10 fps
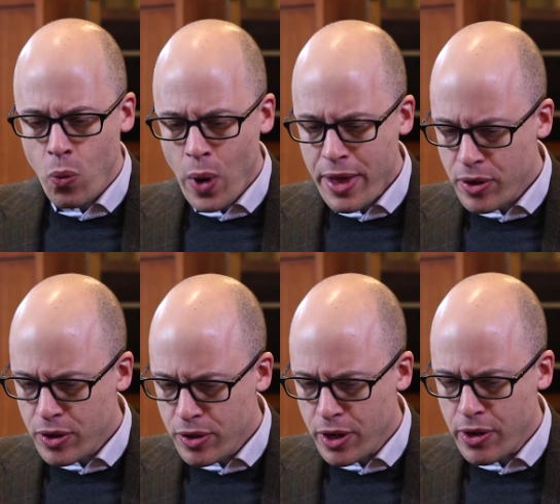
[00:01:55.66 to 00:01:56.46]

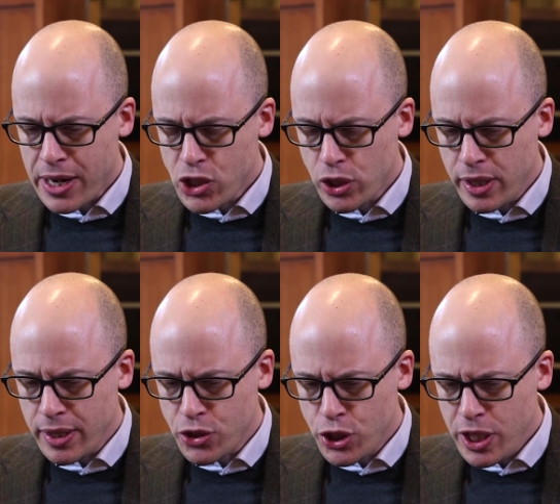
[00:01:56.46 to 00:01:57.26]
whether they're
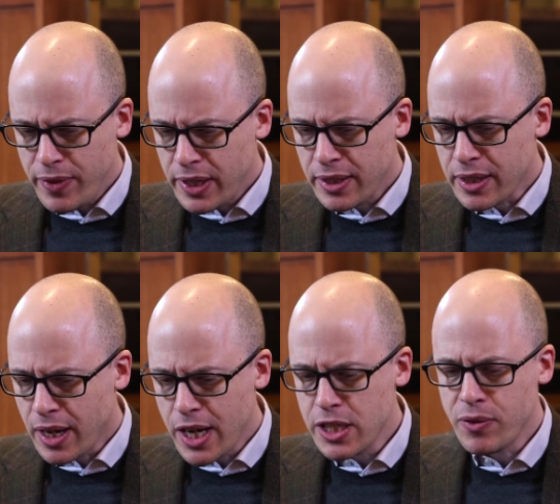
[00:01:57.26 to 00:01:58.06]
actually achieving the
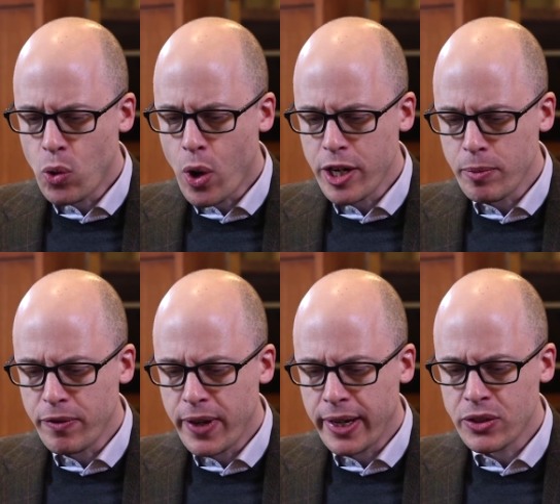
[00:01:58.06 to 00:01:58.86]
kinds of quantum
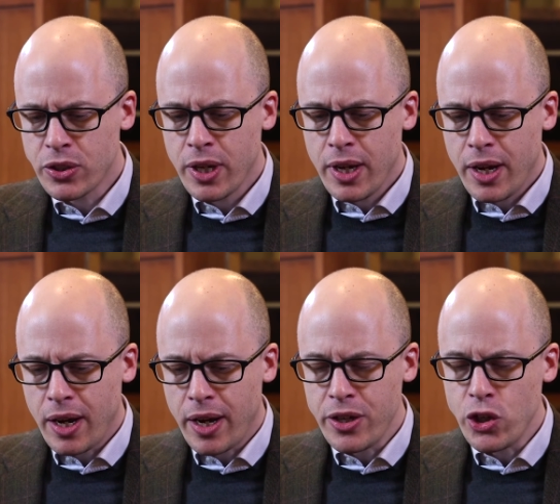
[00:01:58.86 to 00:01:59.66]
effects
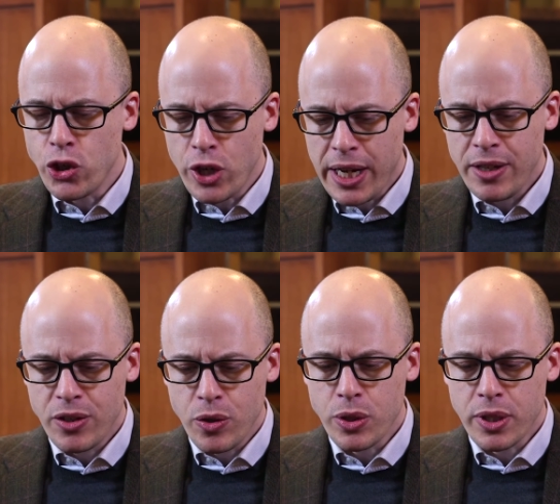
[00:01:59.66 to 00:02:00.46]
uh, you'd need
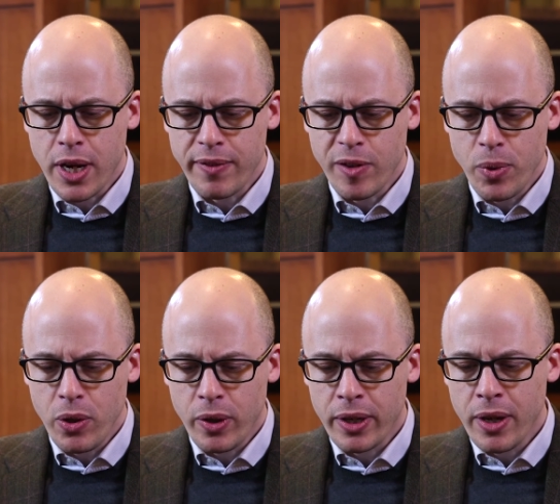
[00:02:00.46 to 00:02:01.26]
to do this kind of
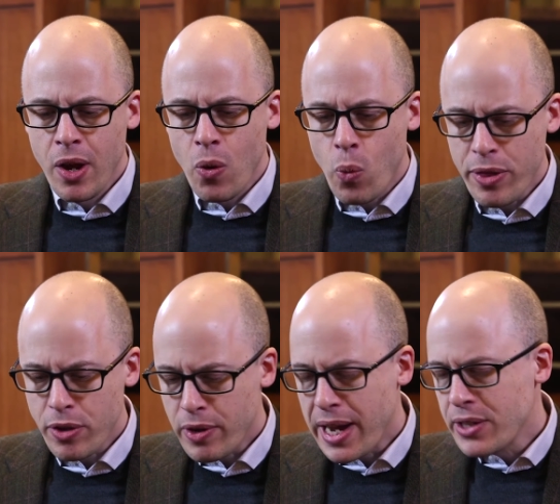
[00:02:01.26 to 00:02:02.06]
computing, whether
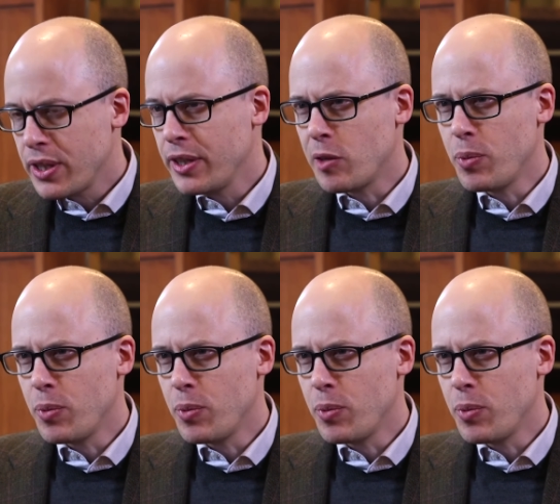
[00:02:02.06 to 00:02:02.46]
they're asking the